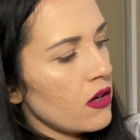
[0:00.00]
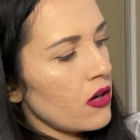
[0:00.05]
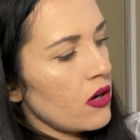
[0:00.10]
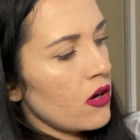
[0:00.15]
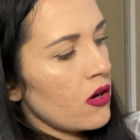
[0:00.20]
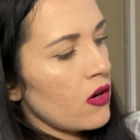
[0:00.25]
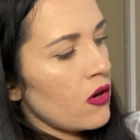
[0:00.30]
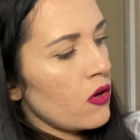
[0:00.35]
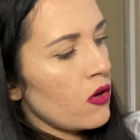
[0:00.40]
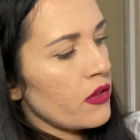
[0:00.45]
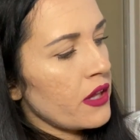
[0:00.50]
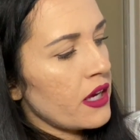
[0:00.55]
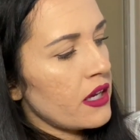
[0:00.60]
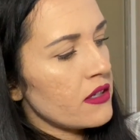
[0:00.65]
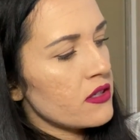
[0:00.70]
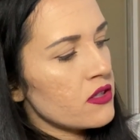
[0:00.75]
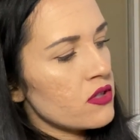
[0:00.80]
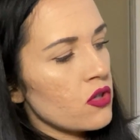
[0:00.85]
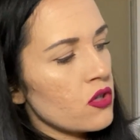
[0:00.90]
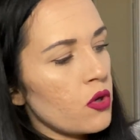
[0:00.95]
Oh, that is
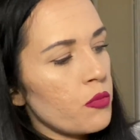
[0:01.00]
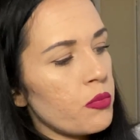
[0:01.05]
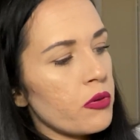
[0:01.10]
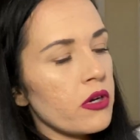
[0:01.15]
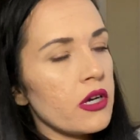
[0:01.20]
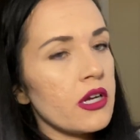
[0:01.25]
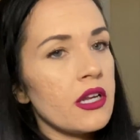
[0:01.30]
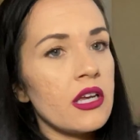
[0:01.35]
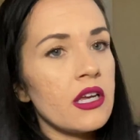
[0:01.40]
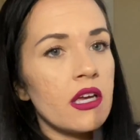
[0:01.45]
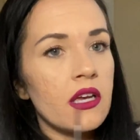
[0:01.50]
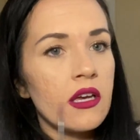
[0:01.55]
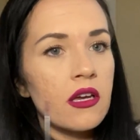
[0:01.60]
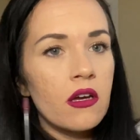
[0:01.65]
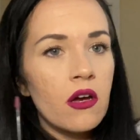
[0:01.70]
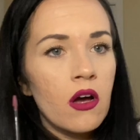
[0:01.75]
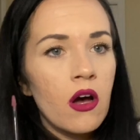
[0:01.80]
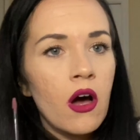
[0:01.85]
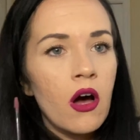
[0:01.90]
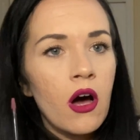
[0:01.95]
so pretty.
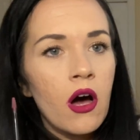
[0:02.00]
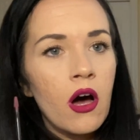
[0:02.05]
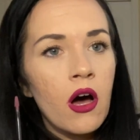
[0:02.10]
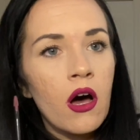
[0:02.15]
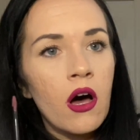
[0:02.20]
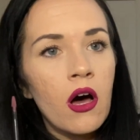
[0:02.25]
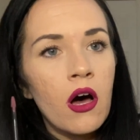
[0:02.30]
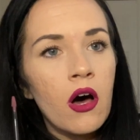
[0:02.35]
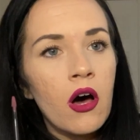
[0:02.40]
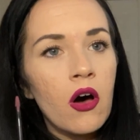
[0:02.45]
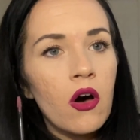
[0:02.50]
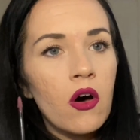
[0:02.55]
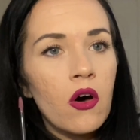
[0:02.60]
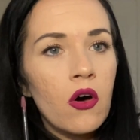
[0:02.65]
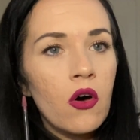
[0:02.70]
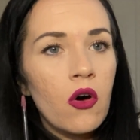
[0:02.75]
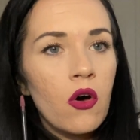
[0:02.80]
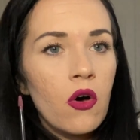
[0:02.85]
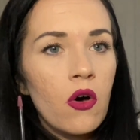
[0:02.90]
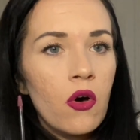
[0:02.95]

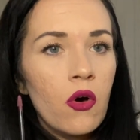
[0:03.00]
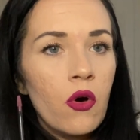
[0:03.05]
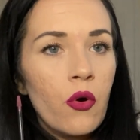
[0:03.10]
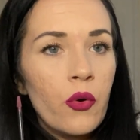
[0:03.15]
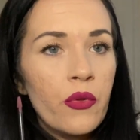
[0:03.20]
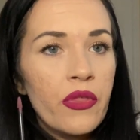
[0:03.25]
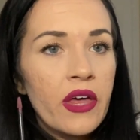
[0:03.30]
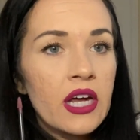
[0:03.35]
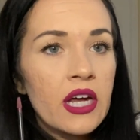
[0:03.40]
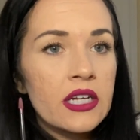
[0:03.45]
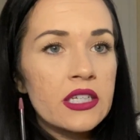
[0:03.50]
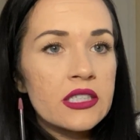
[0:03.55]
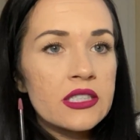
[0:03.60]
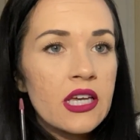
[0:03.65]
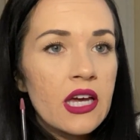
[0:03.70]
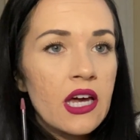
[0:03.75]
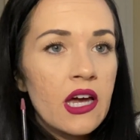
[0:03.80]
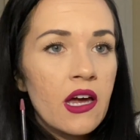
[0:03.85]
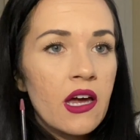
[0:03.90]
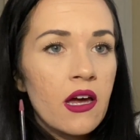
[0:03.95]
Oh, that is
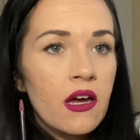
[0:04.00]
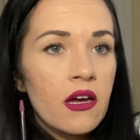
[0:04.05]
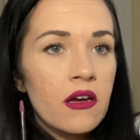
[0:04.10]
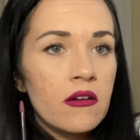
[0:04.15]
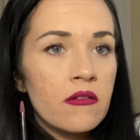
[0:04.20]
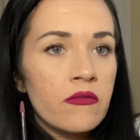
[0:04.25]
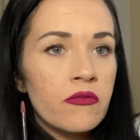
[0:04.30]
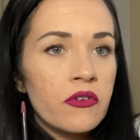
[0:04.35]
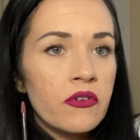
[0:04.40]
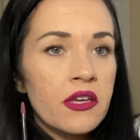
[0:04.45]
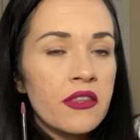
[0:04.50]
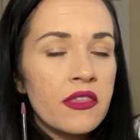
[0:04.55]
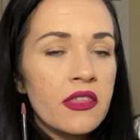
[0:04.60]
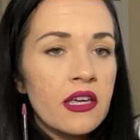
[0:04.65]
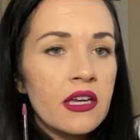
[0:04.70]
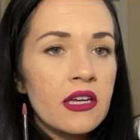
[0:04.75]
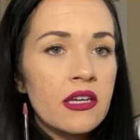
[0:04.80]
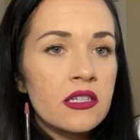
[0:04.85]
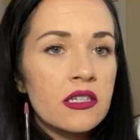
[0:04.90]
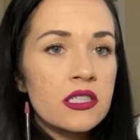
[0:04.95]

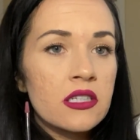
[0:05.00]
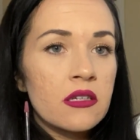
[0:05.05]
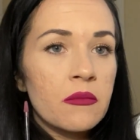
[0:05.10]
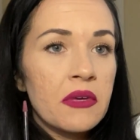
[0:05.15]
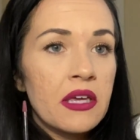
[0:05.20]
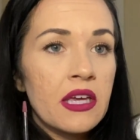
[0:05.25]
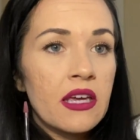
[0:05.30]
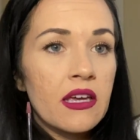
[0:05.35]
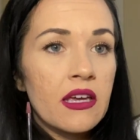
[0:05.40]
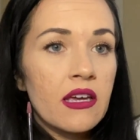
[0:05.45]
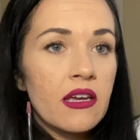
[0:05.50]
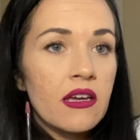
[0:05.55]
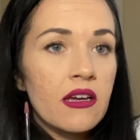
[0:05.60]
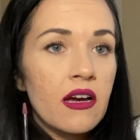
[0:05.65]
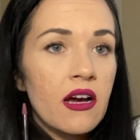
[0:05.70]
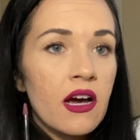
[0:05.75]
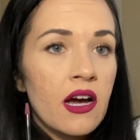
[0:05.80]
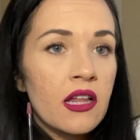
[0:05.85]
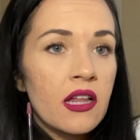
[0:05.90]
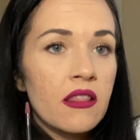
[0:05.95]
everything to me.
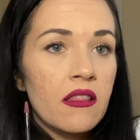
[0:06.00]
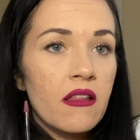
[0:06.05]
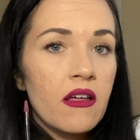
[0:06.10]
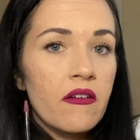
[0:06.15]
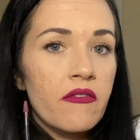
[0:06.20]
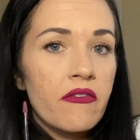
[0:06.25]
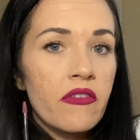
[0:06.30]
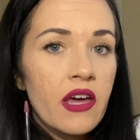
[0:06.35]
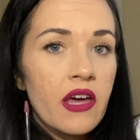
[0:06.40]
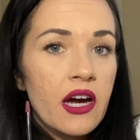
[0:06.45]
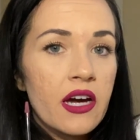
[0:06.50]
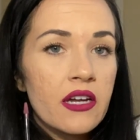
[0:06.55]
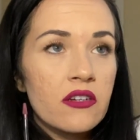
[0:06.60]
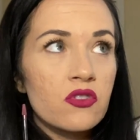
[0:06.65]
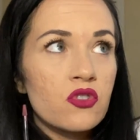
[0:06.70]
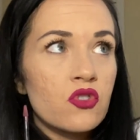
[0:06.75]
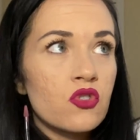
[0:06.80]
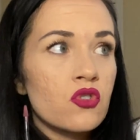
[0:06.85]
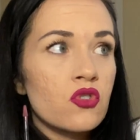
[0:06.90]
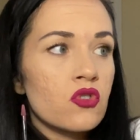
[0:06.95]
I love that
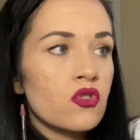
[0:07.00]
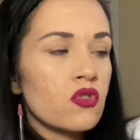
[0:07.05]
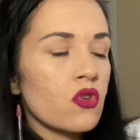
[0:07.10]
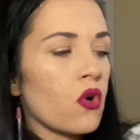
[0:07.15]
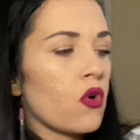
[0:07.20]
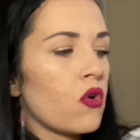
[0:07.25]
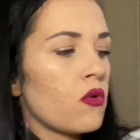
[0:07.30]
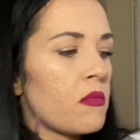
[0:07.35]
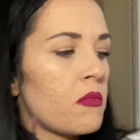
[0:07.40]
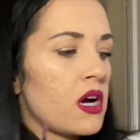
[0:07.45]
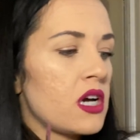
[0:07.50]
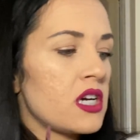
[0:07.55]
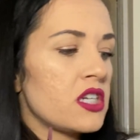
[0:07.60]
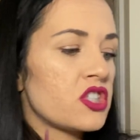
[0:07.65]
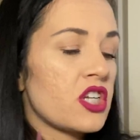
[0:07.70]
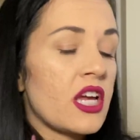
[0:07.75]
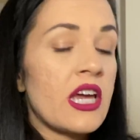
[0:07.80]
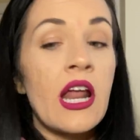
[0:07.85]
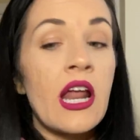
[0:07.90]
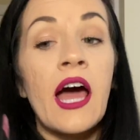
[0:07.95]
so much.
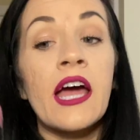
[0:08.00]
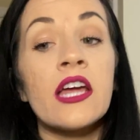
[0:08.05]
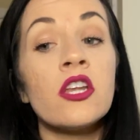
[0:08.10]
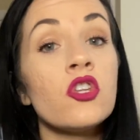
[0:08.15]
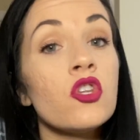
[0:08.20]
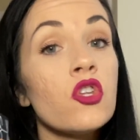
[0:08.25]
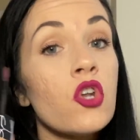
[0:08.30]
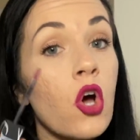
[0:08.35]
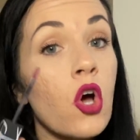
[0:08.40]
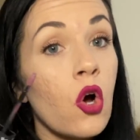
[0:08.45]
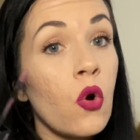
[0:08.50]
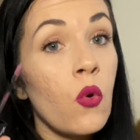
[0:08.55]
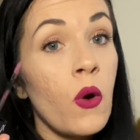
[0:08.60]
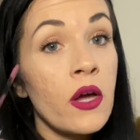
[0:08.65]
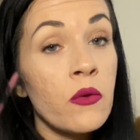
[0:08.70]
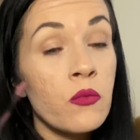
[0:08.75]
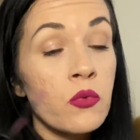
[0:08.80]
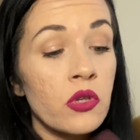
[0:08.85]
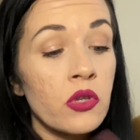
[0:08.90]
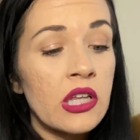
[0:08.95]
And I know I
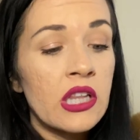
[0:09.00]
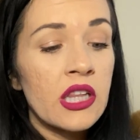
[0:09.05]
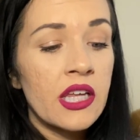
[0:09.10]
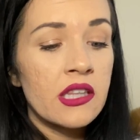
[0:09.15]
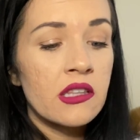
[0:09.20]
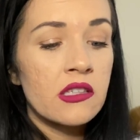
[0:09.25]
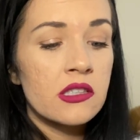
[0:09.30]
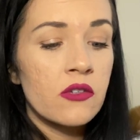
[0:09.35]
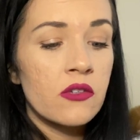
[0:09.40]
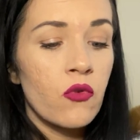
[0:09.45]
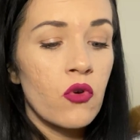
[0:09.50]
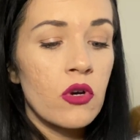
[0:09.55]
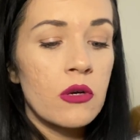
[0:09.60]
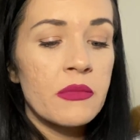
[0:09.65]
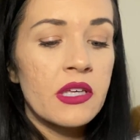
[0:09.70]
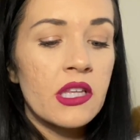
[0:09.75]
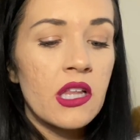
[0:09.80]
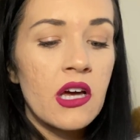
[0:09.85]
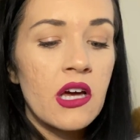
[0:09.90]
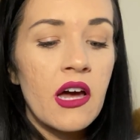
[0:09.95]
really like this
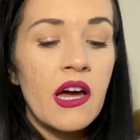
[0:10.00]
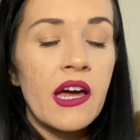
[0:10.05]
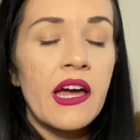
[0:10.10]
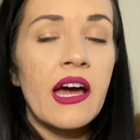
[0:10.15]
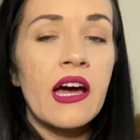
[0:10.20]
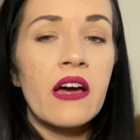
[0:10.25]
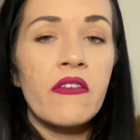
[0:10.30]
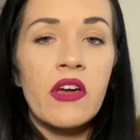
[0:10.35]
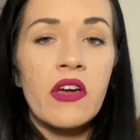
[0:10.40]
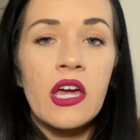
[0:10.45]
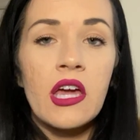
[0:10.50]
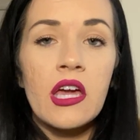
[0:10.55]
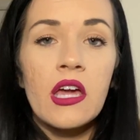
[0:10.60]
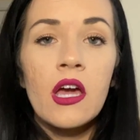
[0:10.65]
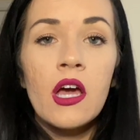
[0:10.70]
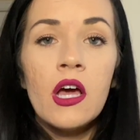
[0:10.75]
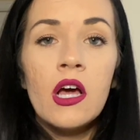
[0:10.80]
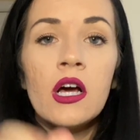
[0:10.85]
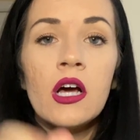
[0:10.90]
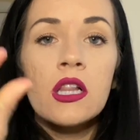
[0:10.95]
formula. I have a
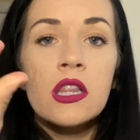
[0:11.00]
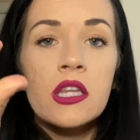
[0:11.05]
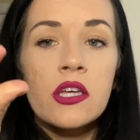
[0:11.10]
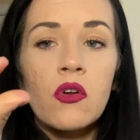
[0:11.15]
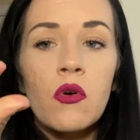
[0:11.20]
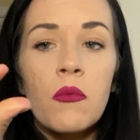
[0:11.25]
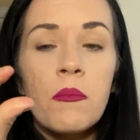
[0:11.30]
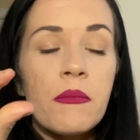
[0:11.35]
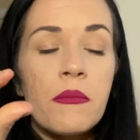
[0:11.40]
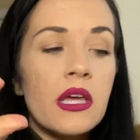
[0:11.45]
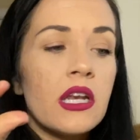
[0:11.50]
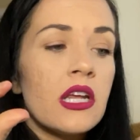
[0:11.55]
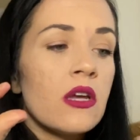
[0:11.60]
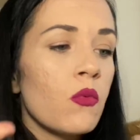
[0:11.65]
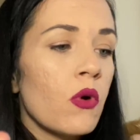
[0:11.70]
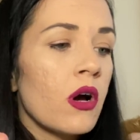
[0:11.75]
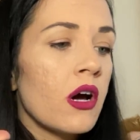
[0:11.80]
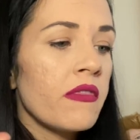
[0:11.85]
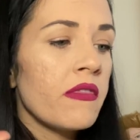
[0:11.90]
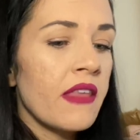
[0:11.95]
little mini
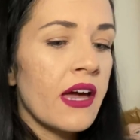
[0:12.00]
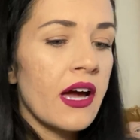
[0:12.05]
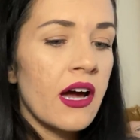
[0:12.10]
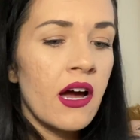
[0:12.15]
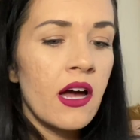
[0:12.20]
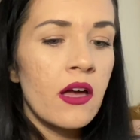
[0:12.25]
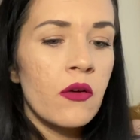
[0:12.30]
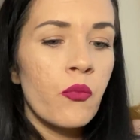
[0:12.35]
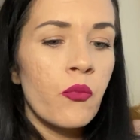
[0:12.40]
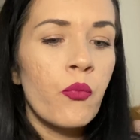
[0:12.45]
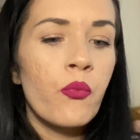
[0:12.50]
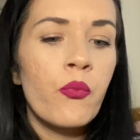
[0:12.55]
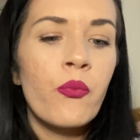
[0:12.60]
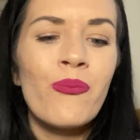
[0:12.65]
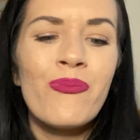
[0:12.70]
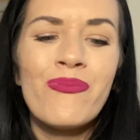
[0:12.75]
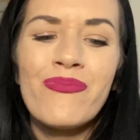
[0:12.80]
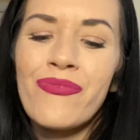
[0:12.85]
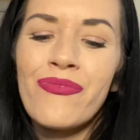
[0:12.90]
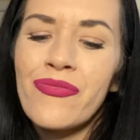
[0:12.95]
one that I
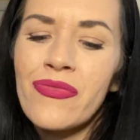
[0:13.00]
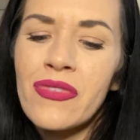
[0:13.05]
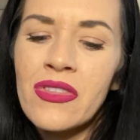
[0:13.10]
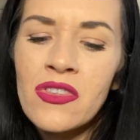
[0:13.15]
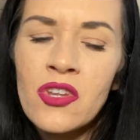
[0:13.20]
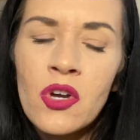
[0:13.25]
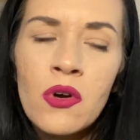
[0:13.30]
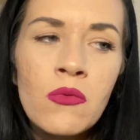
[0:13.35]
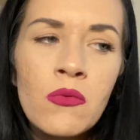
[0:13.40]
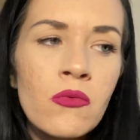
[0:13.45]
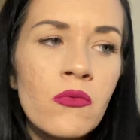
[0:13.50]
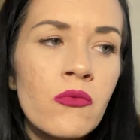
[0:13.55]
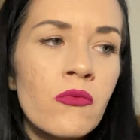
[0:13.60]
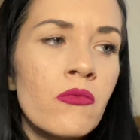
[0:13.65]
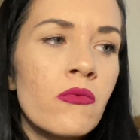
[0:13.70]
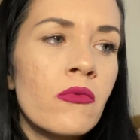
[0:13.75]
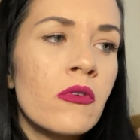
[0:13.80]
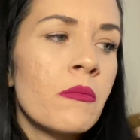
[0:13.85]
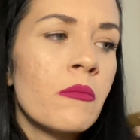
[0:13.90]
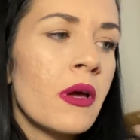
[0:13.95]
don't
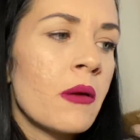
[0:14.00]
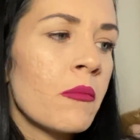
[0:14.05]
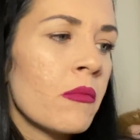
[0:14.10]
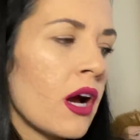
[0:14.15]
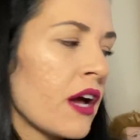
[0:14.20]
remember.